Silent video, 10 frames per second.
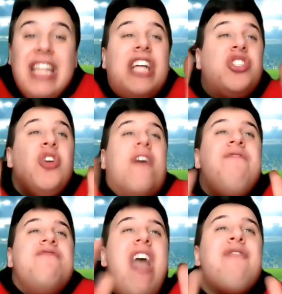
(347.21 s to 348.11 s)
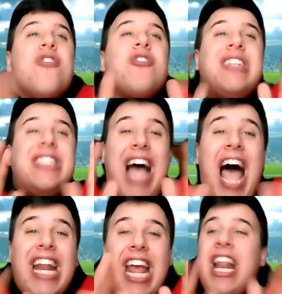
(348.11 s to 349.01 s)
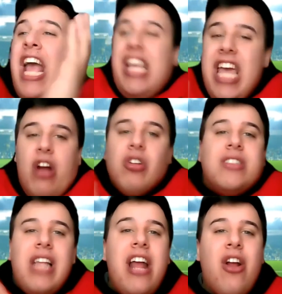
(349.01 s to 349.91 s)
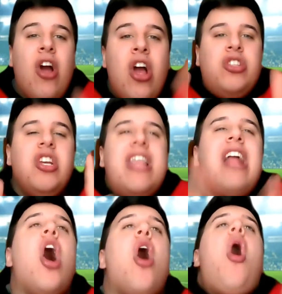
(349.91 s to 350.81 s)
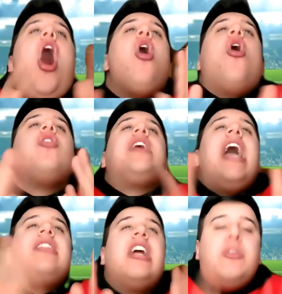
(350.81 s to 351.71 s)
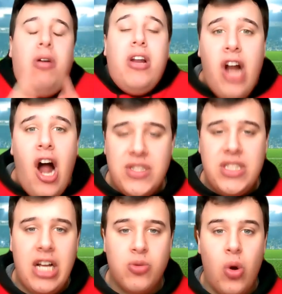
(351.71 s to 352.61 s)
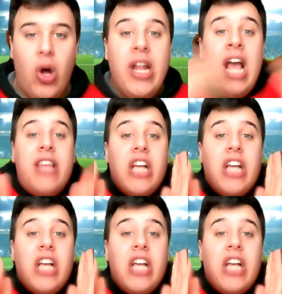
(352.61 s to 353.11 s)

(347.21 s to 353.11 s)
They should have never decided years later to then go, oh, okay, let's put an offsides rule in.